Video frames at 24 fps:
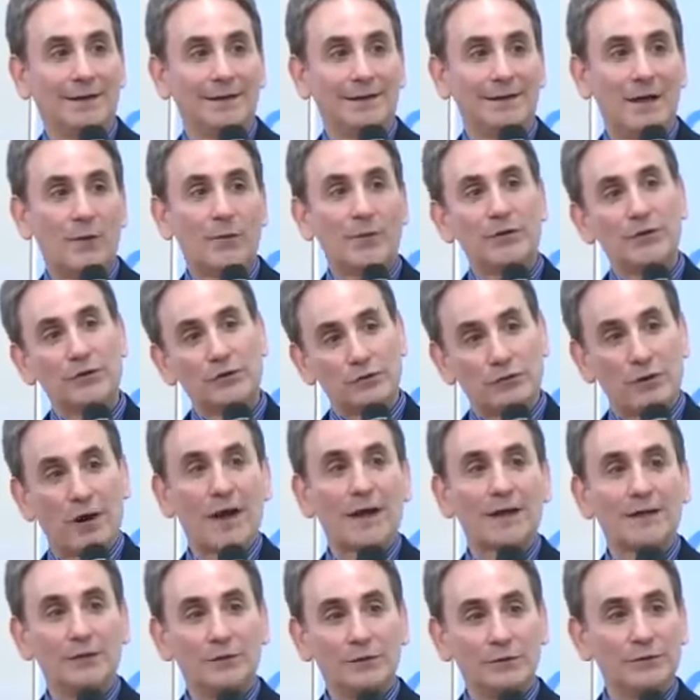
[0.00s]
Now when you
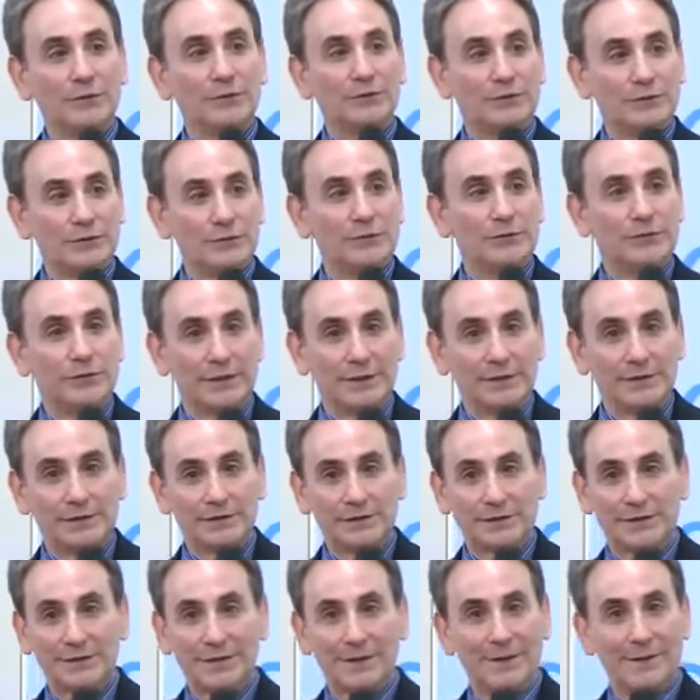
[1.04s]
dry, you lose
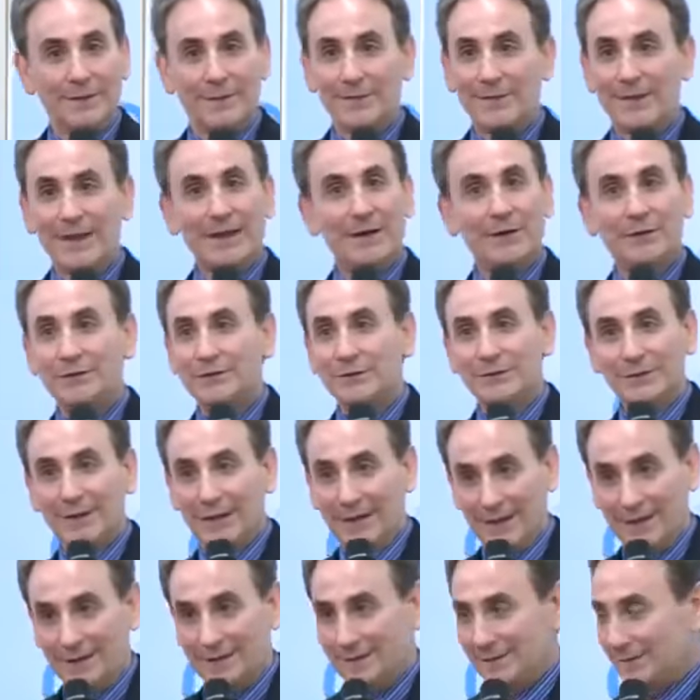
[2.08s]
nutrients. They don't do
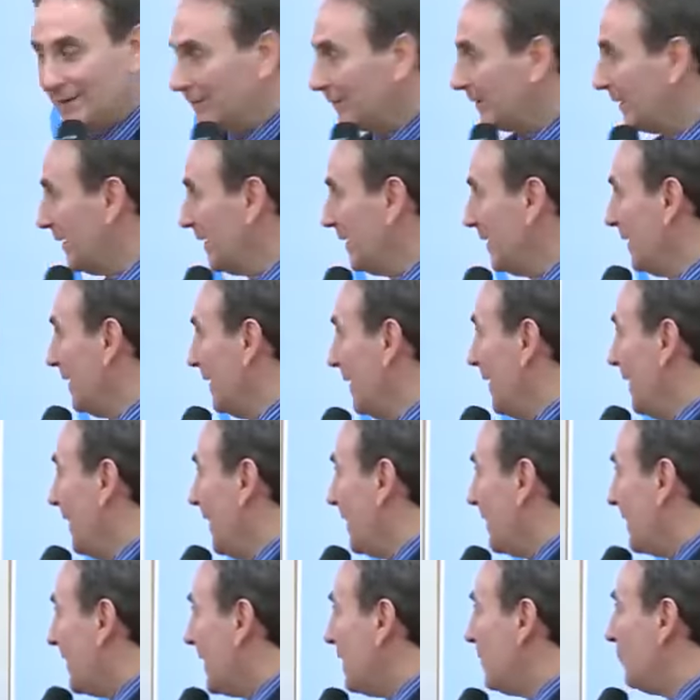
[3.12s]
that, okay?
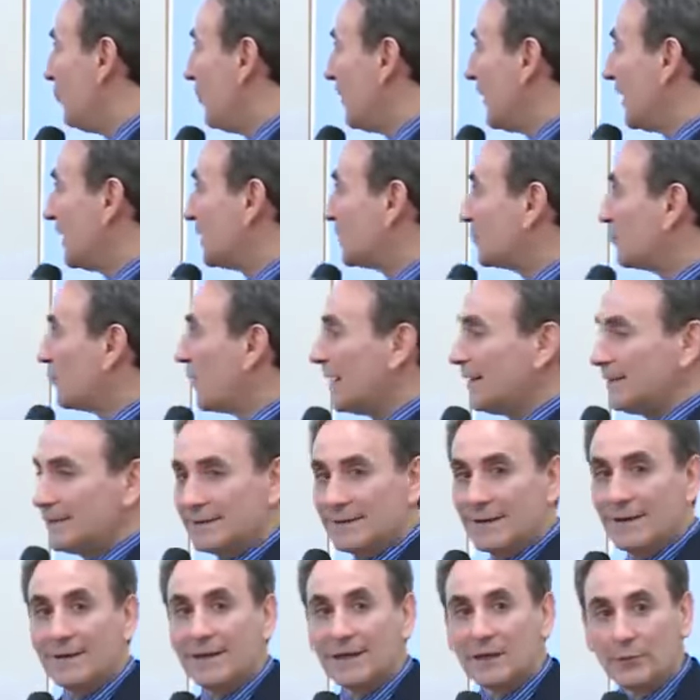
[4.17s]
They bring us right
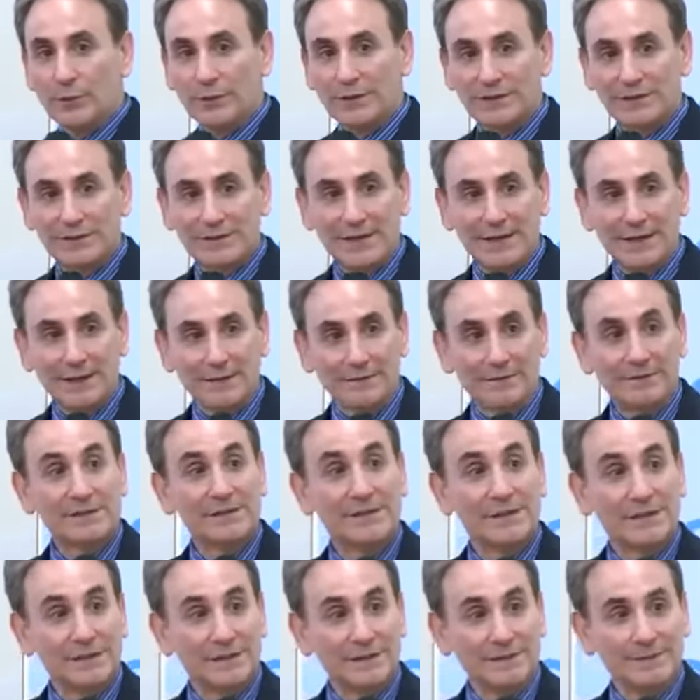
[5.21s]
to the liquid state of
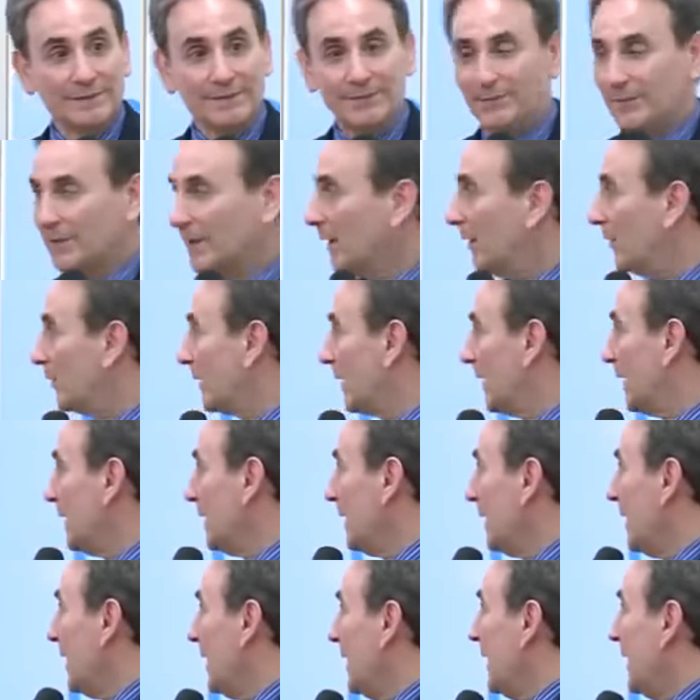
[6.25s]
C,
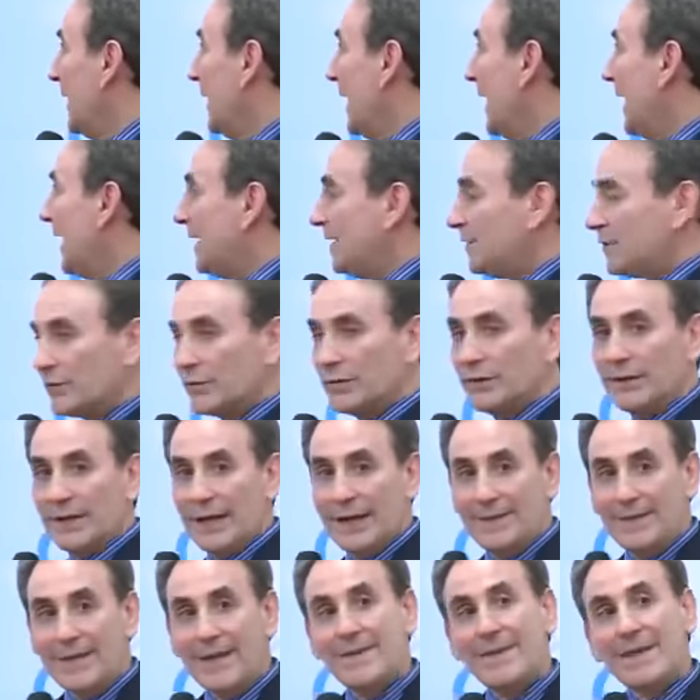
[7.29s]
okay? And
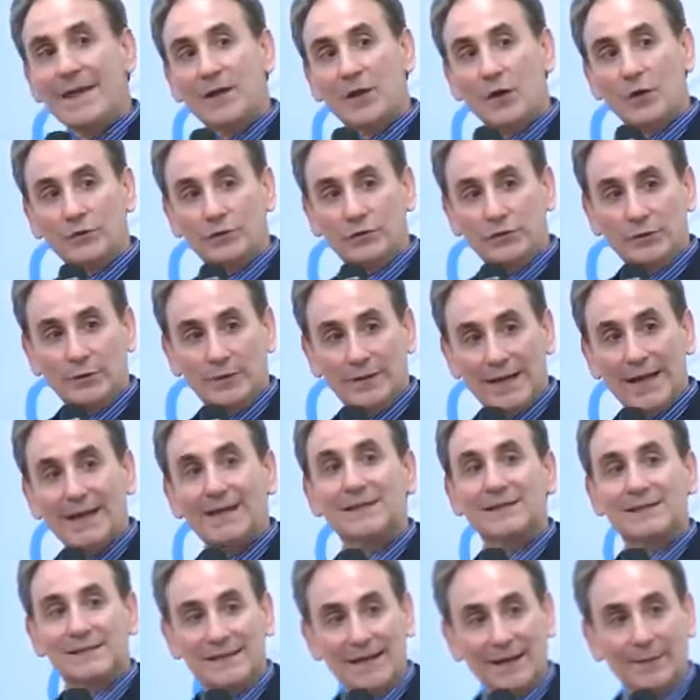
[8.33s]
then they go to a
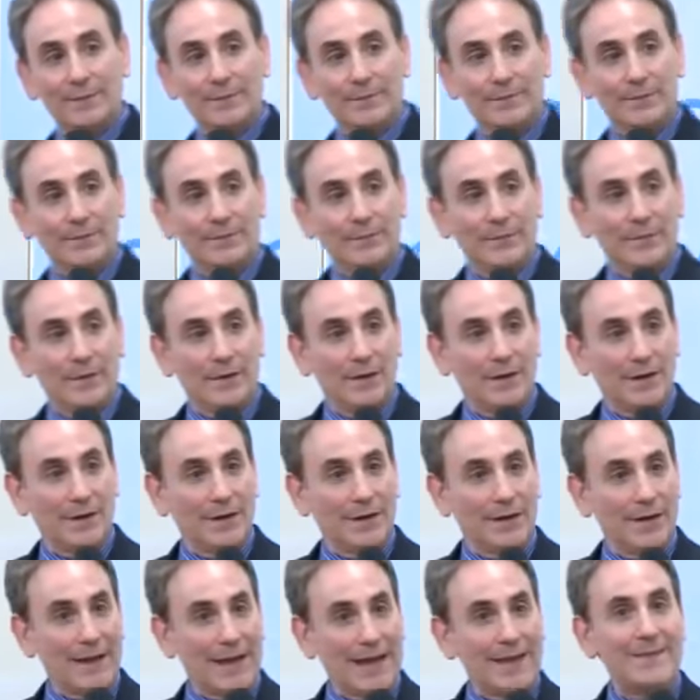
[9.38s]
next step,
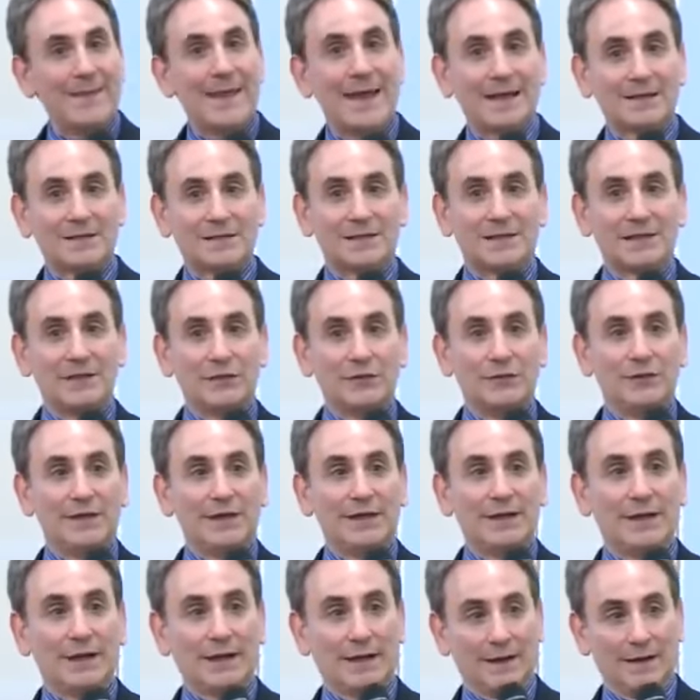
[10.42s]
and that's the
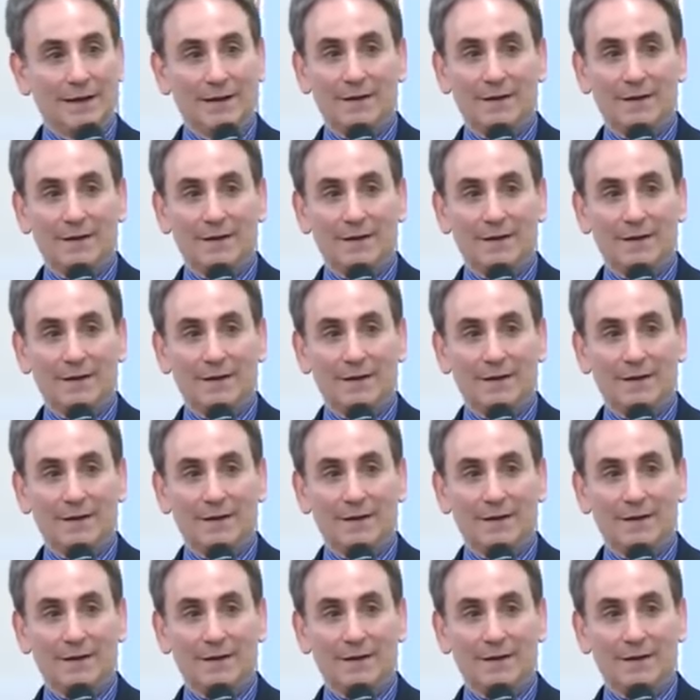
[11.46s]
unique